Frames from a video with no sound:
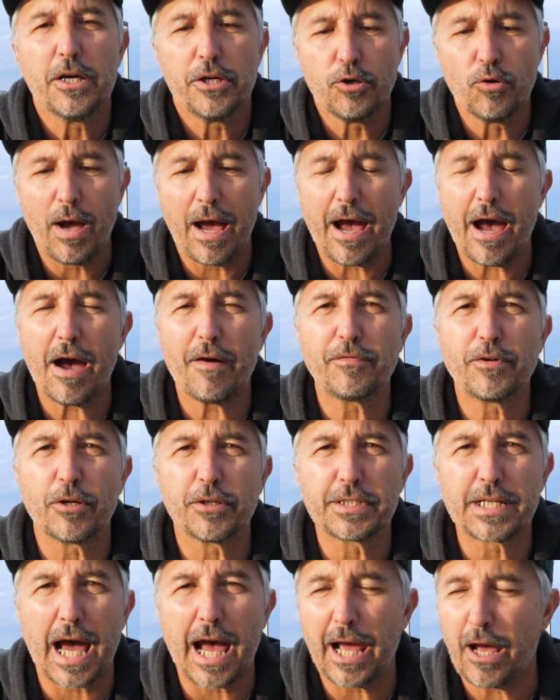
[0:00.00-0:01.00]
you have your
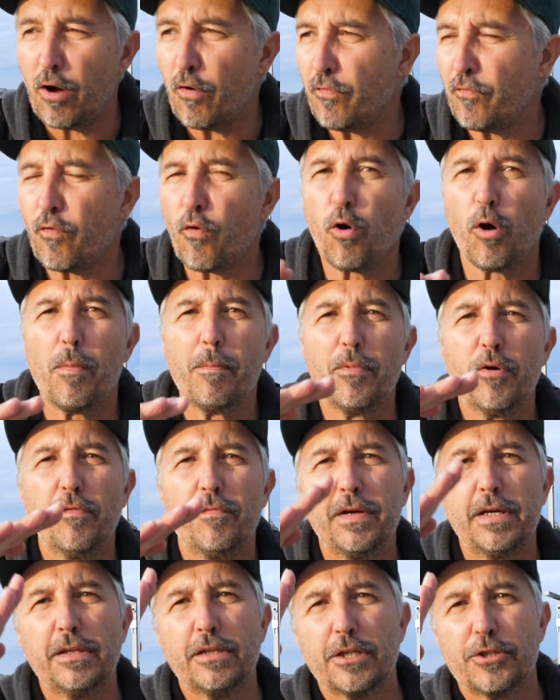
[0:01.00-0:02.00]
dial for
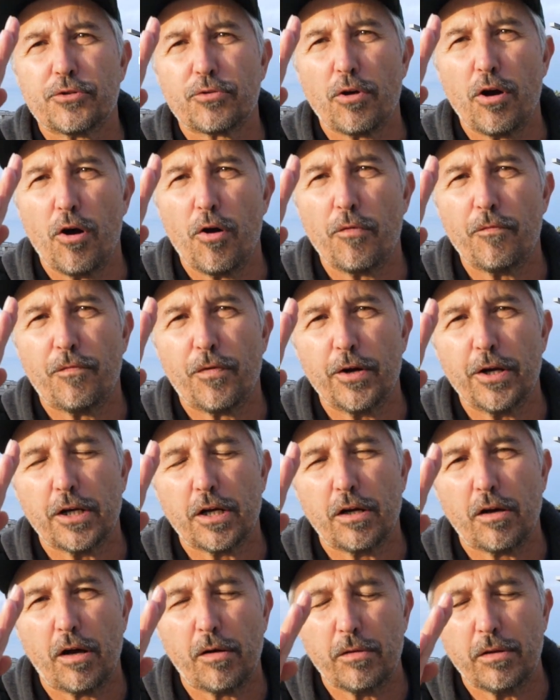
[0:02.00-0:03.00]
moving the drone
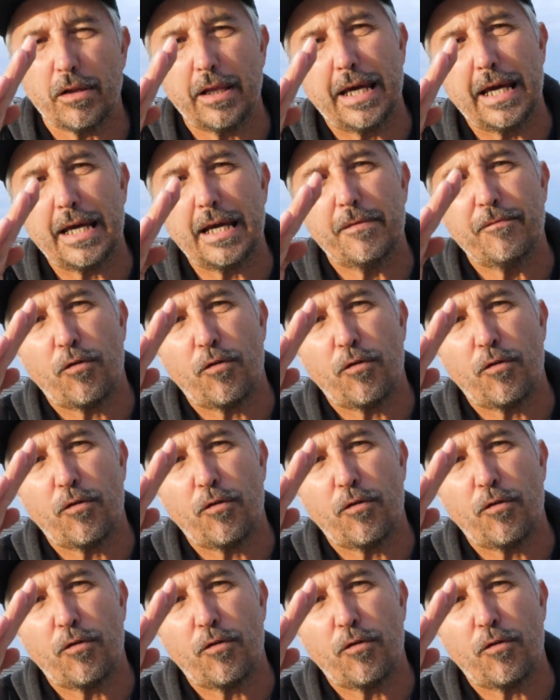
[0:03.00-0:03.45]
vertically